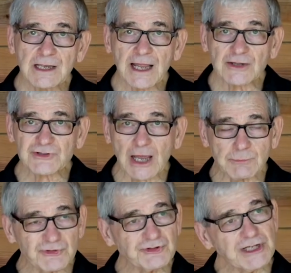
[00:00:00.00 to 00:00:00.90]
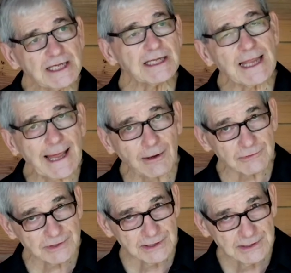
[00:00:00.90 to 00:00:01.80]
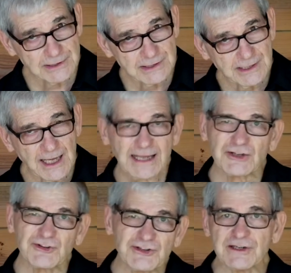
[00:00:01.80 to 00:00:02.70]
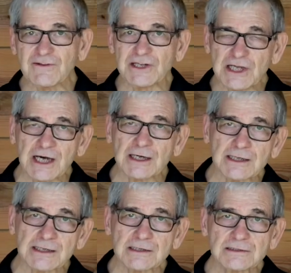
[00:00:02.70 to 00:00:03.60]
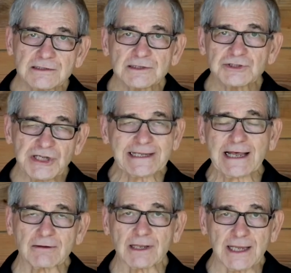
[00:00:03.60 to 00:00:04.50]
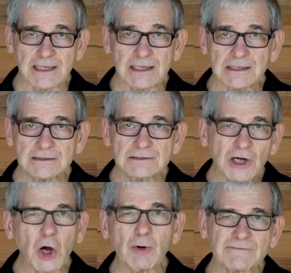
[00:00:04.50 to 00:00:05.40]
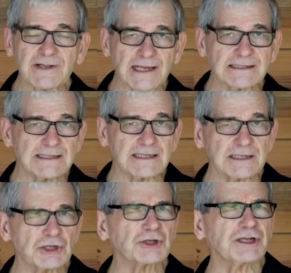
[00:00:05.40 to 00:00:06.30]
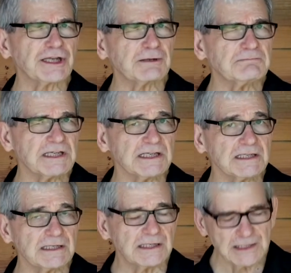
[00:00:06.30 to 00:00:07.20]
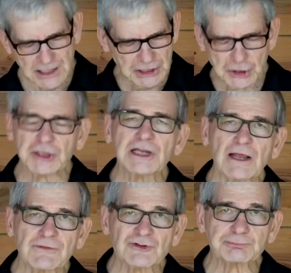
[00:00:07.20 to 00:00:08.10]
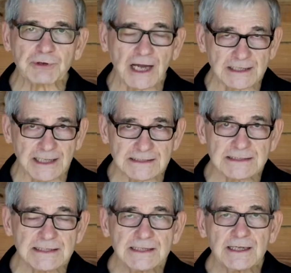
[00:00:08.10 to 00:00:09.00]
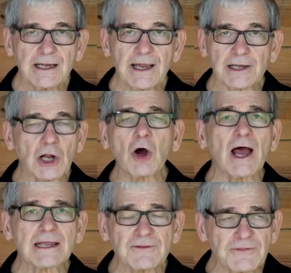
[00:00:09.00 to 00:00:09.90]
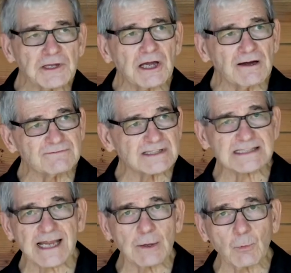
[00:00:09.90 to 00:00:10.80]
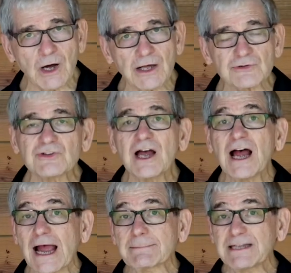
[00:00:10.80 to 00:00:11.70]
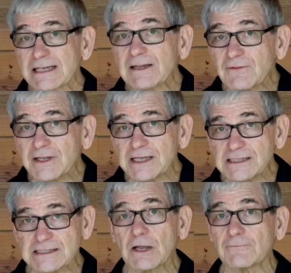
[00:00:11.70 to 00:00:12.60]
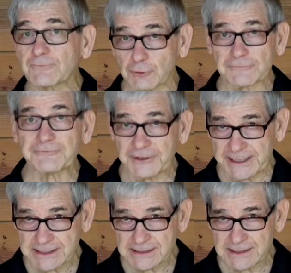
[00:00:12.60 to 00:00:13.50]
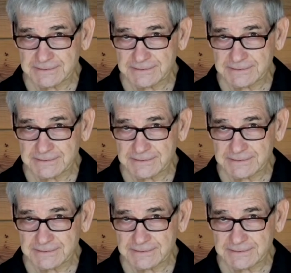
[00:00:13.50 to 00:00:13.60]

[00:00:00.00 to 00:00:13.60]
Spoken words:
As I was checking out, I could see the young checkout lady, all of 19, looking at me and looking at this product. And all I could think of to say was, I'm getting these for a friend.